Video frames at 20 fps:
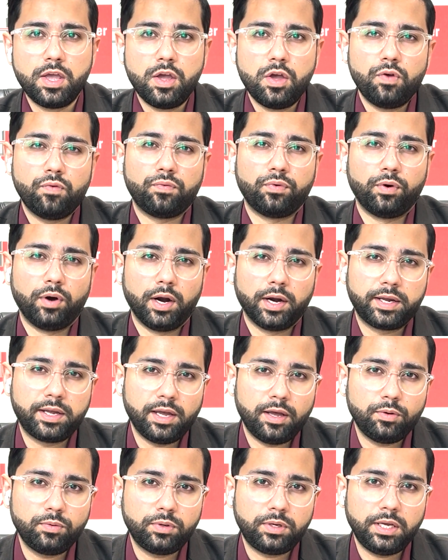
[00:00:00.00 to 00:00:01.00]
For
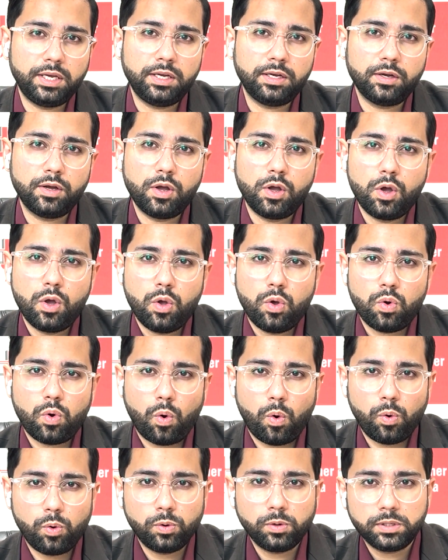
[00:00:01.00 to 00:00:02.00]
accounting,
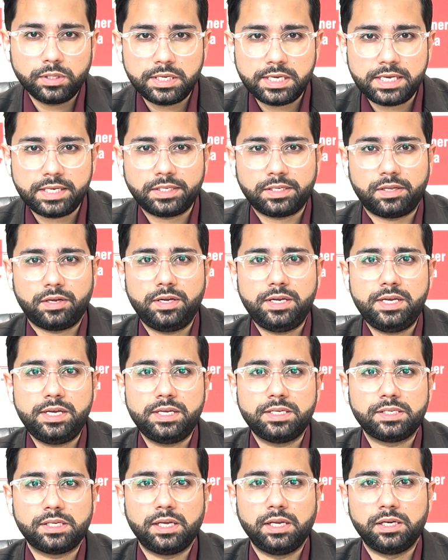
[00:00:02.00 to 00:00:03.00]
all these three
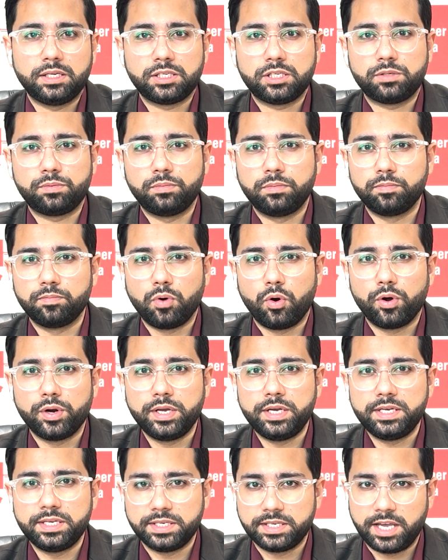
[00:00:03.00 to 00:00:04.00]
skill assessment
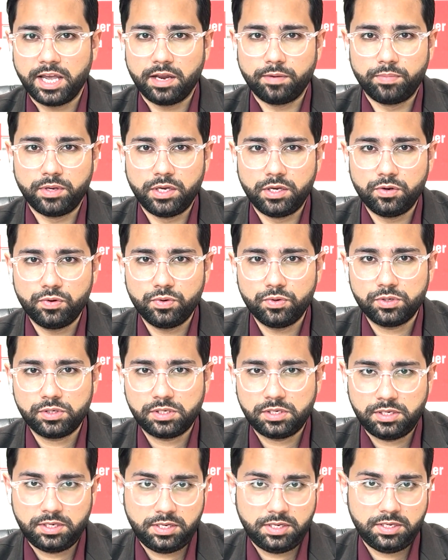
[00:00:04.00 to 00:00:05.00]
bodies can be used:
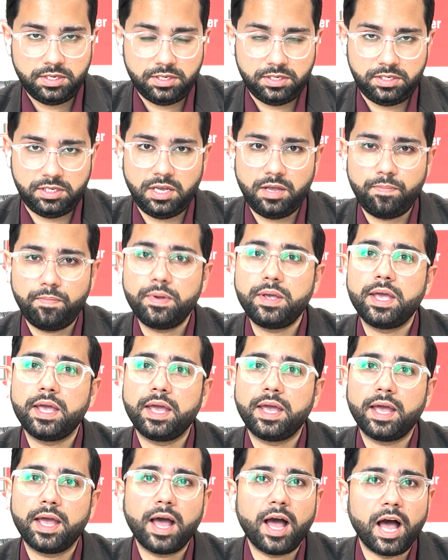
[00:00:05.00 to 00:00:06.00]

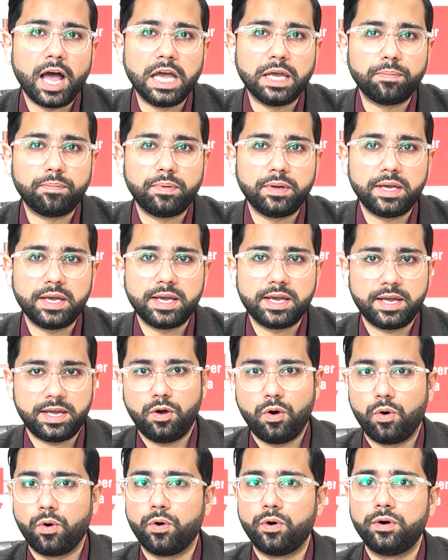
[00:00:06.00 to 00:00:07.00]
CPA, IPA
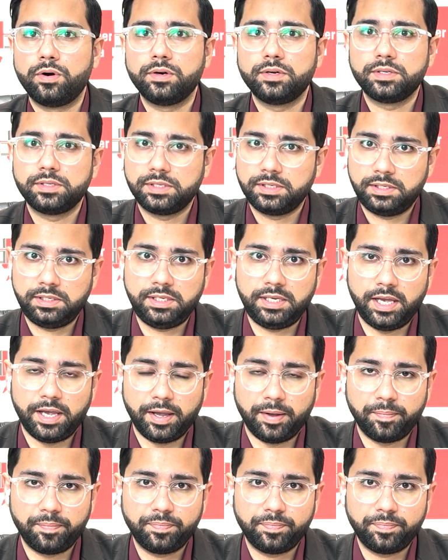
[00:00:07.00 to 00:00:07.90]
or CA.